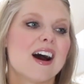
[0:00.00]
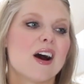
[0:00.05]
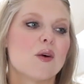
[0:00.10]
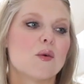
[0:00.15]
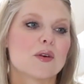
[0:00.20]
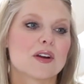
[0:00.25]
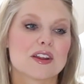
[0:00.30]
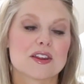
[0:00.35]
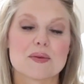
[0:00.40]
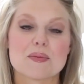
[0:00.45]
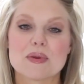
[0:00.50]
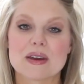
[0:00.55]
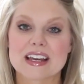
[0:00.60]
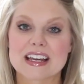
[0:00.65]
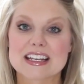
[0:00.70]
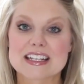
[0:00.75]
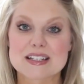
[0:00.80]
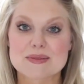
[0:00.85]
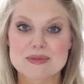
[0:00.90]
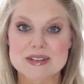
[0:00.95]
one of the
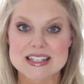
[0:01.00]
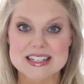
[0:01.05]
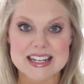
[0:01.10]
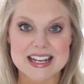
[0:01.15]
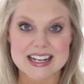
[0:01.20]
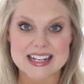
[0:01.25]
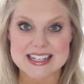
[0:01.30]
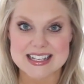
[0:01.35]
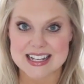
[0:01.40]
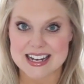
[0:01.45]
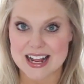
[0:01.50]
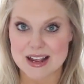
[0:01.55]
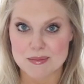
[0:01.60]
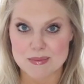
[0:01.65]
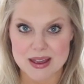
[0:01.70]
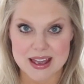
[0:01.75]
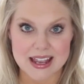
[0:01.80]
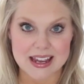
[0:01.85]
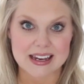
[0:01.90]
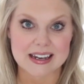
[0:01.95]
biggest mistakes that I
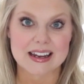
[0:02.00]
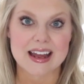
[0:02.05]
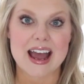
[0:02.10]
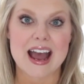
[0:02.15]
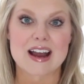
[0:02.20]
made